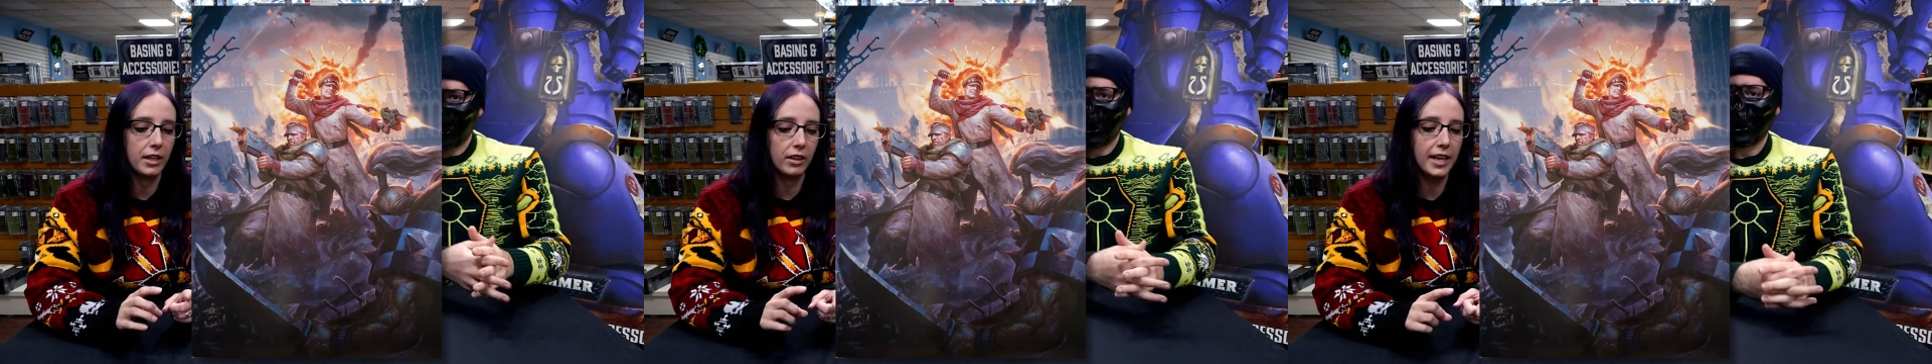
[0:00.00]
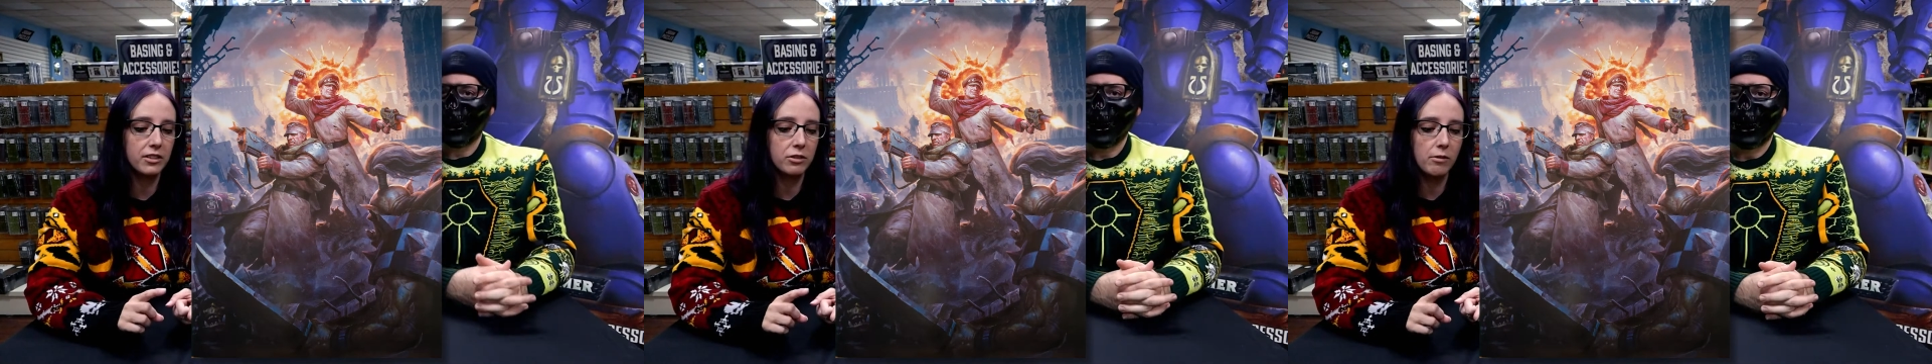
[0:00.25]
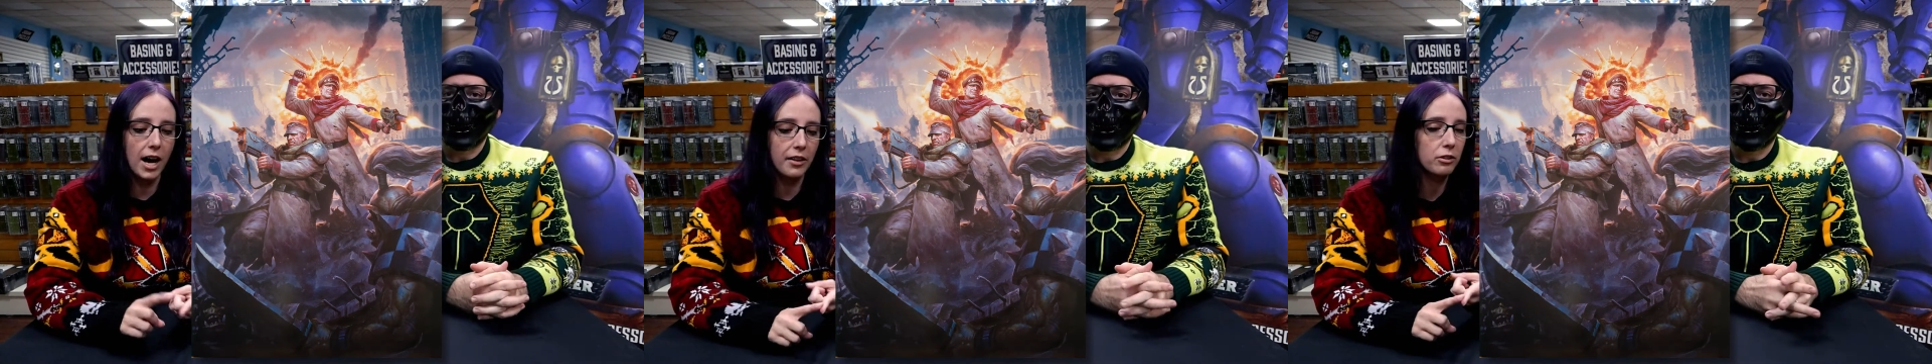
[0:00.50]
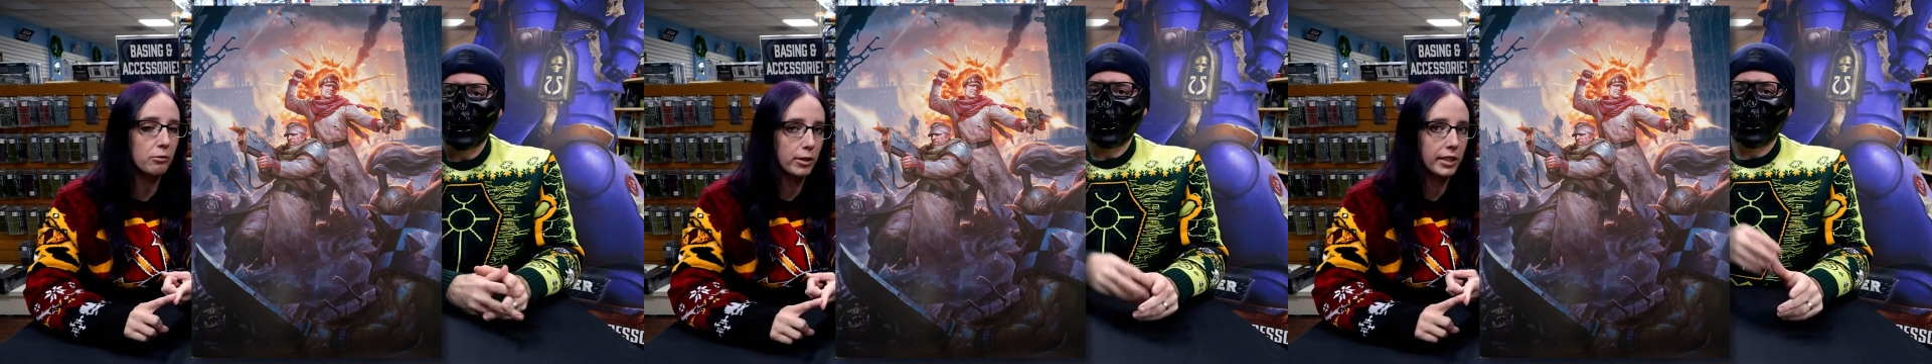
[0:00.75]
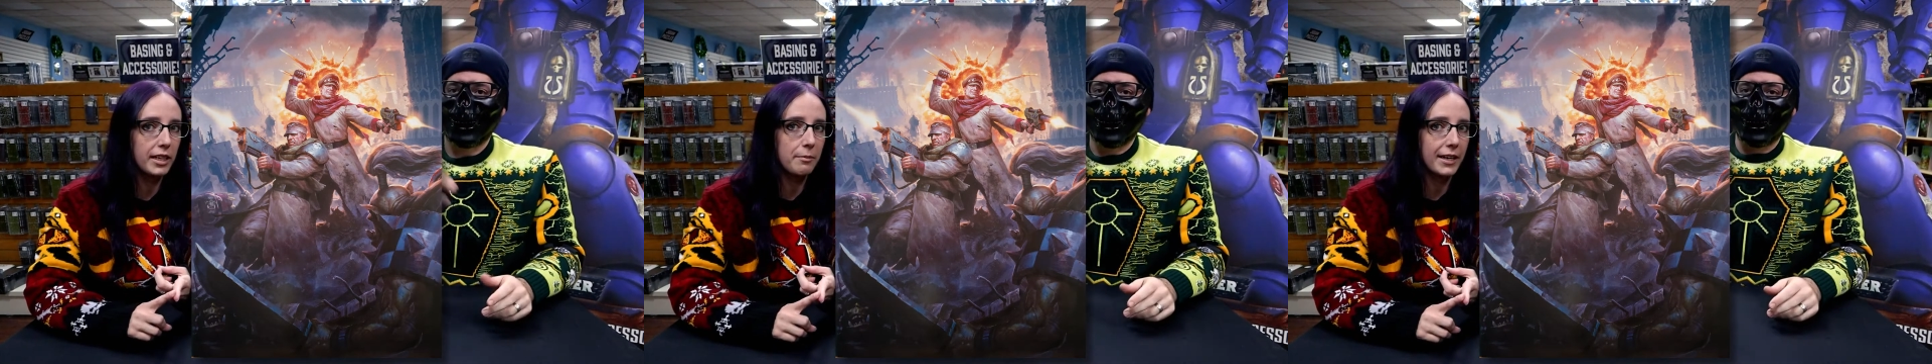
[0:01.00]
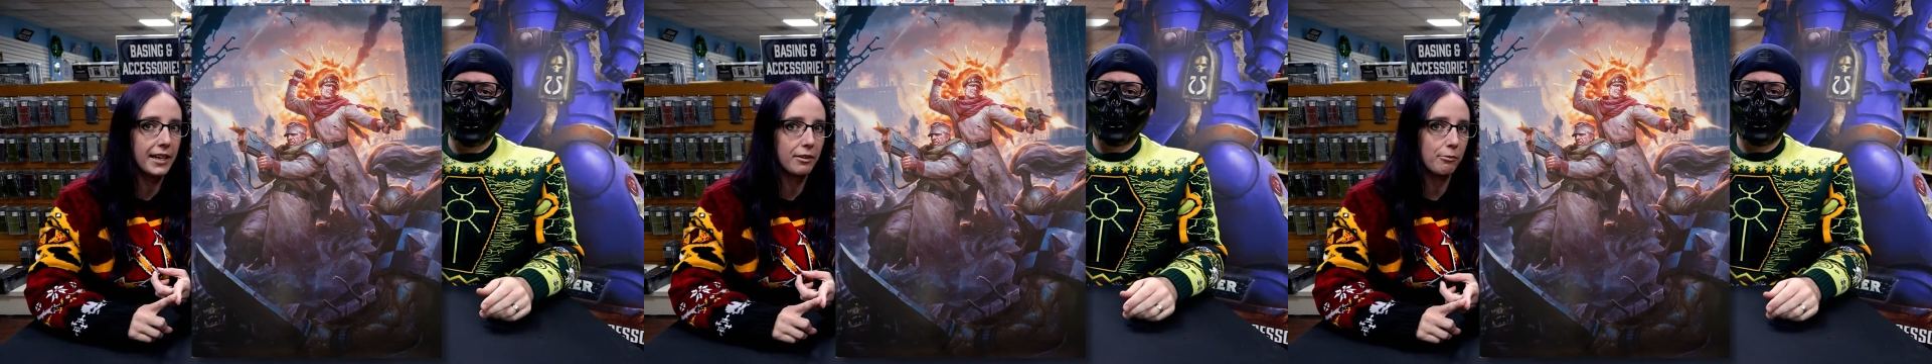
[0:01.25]
They like to either really
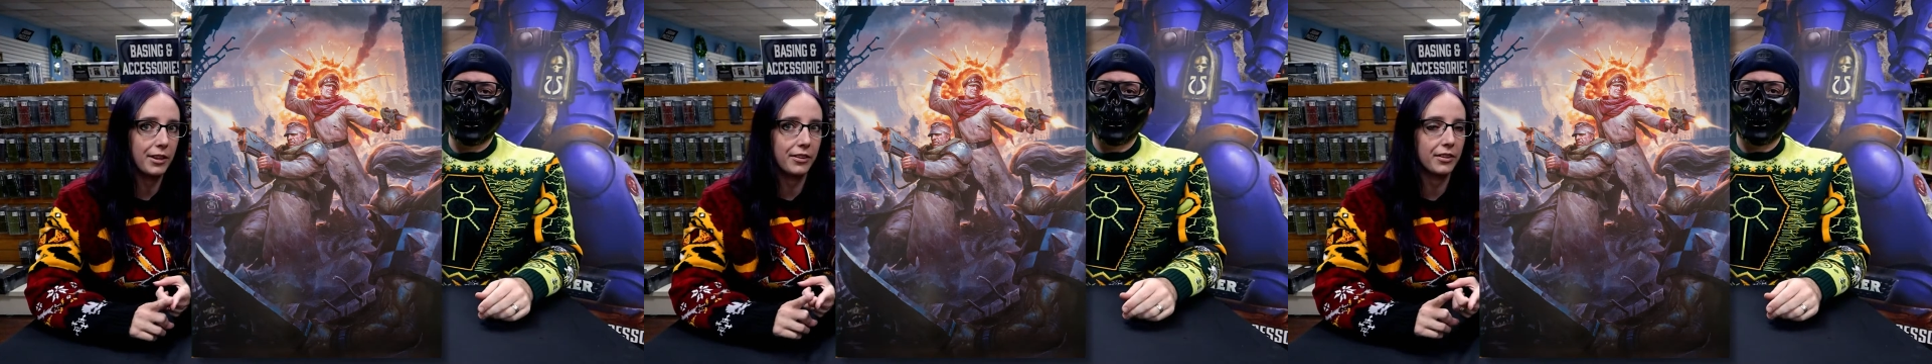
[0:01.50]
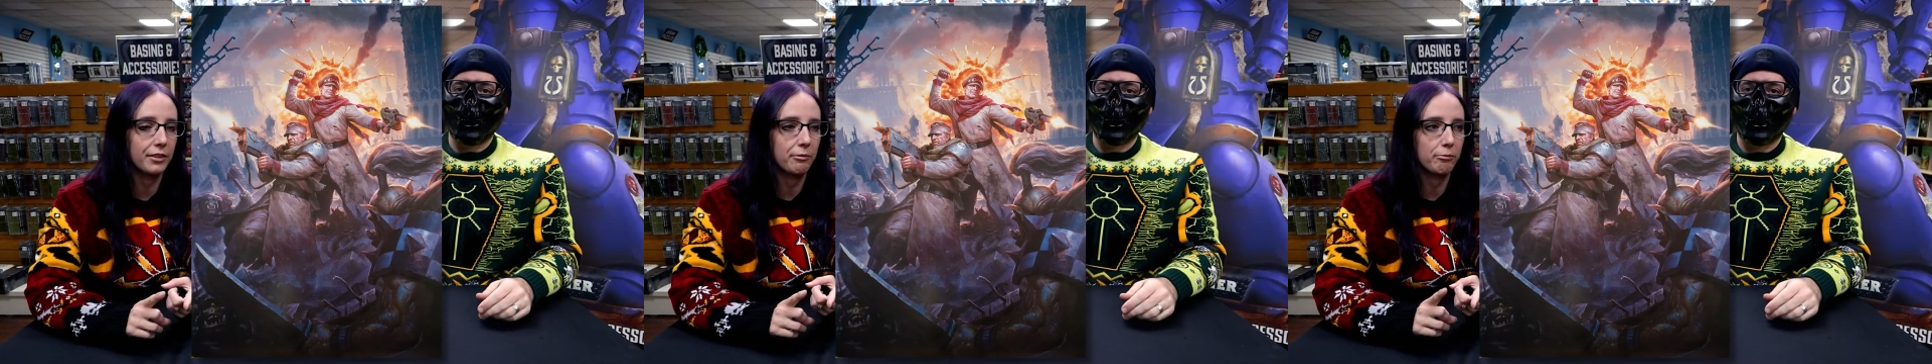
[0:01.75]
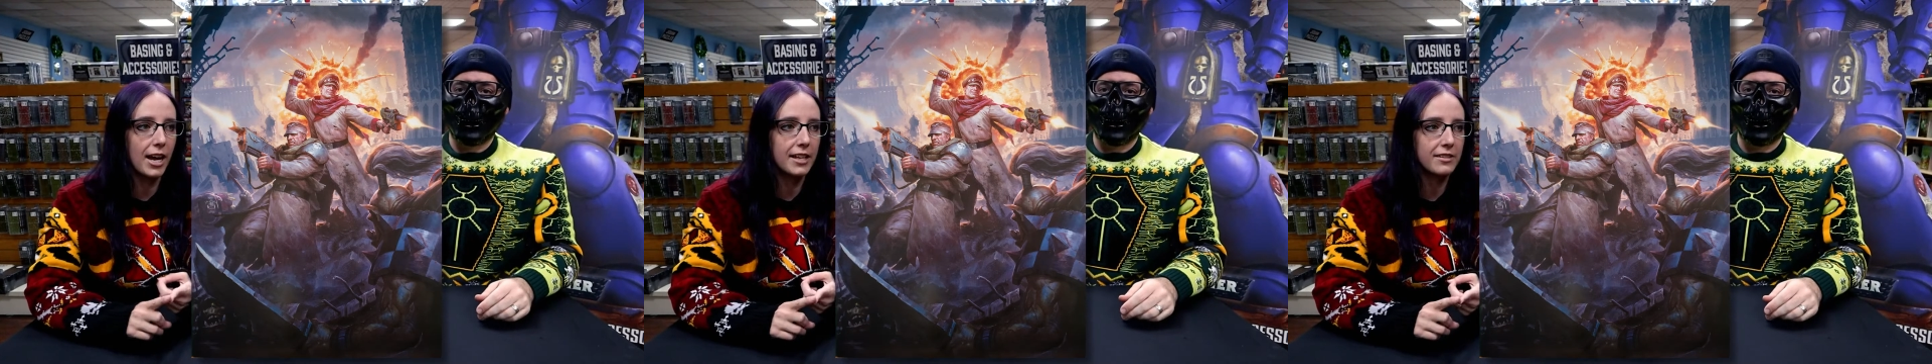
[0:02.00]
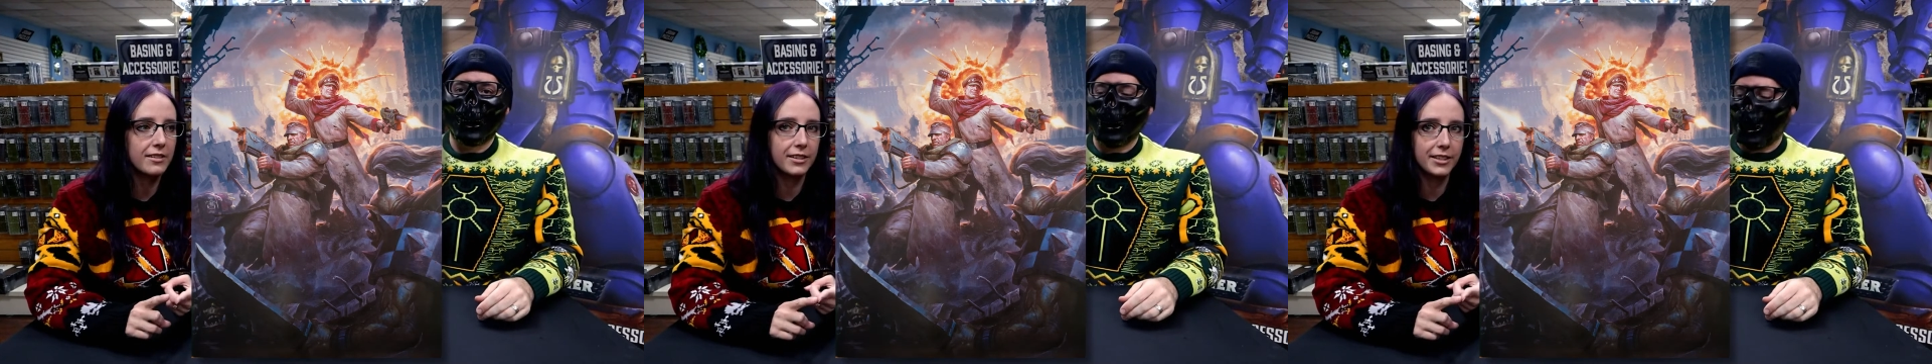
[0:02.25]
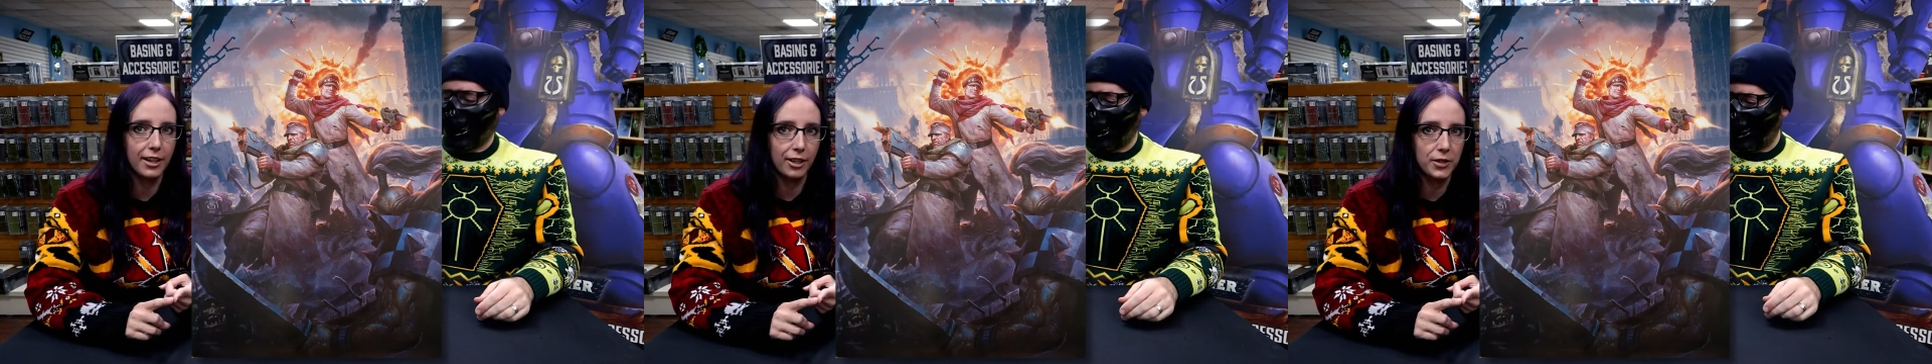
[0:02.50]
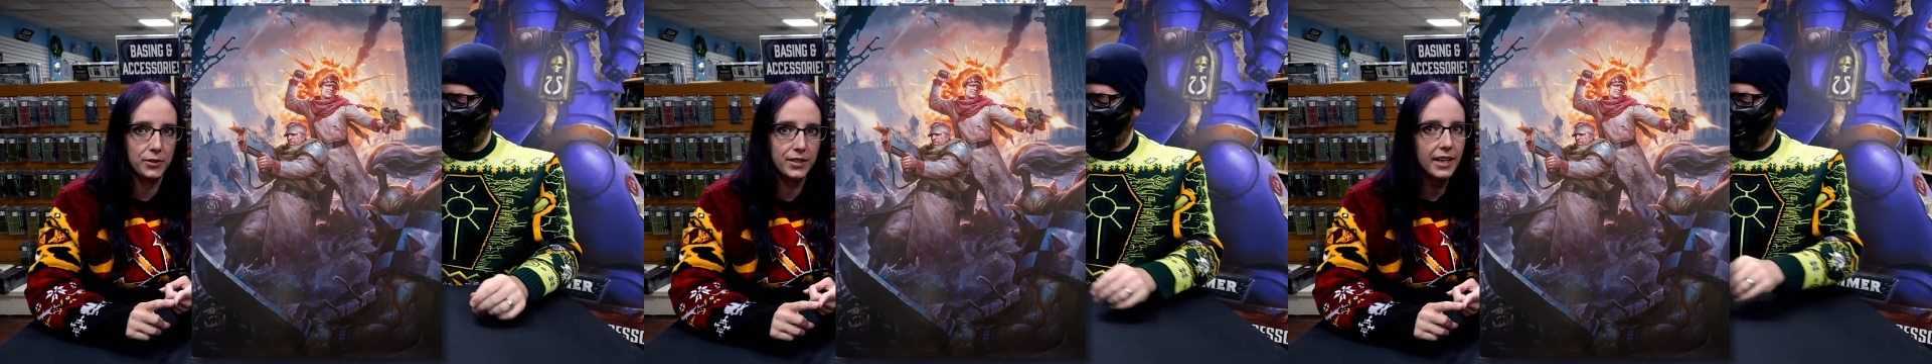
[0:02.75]
pick with the reds, the
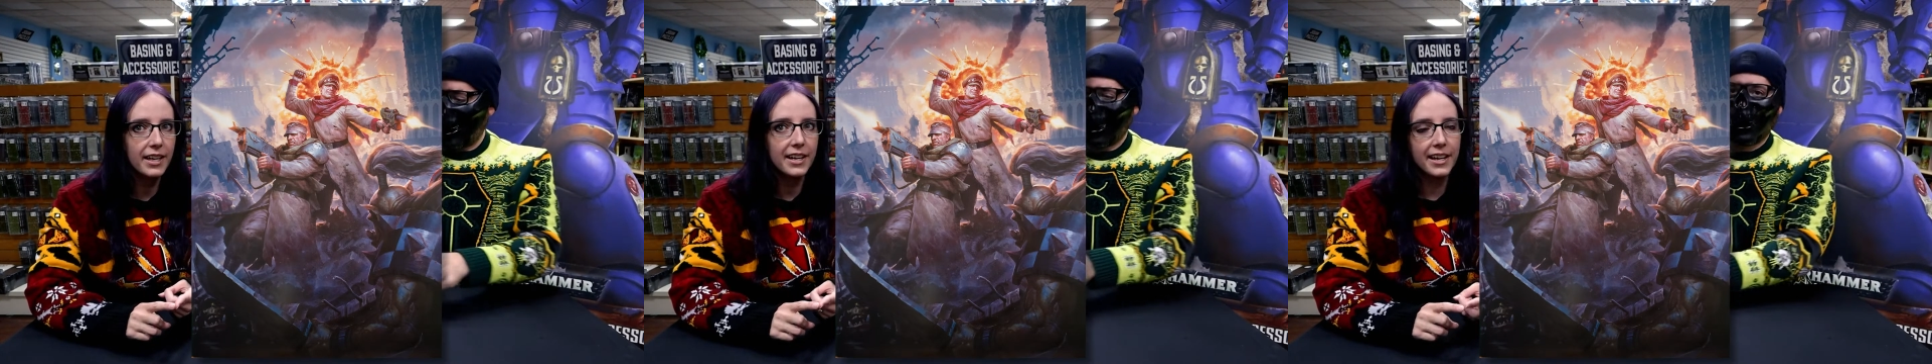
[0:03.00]
yellows,